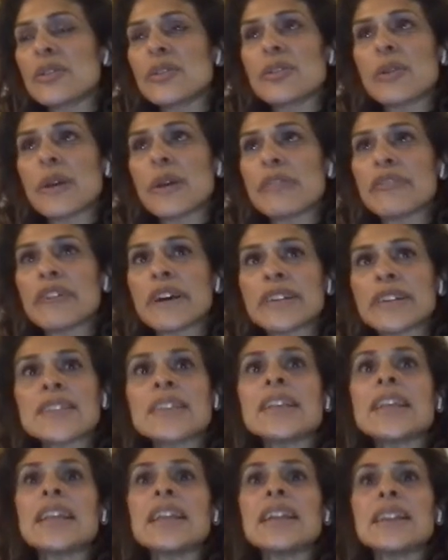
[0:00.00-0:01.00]
quite
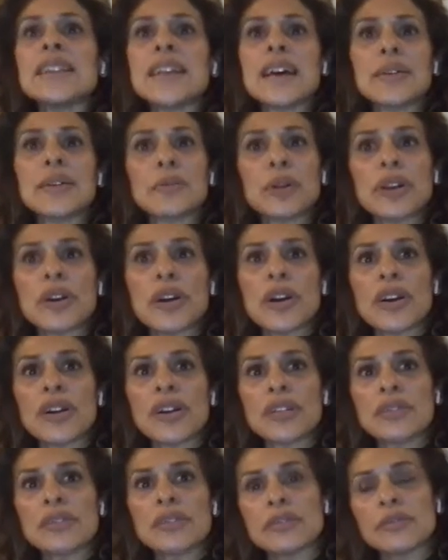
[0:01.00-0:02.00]
fascinating that we
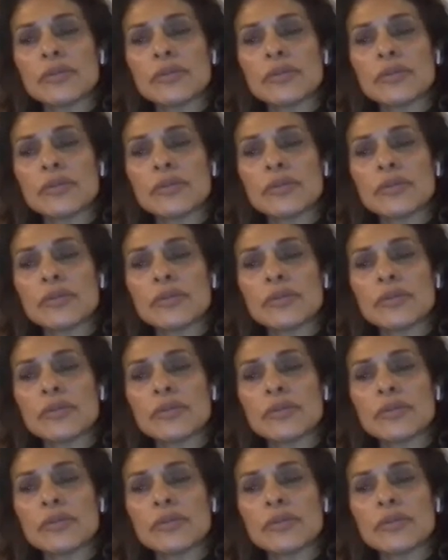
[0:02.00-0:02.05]
are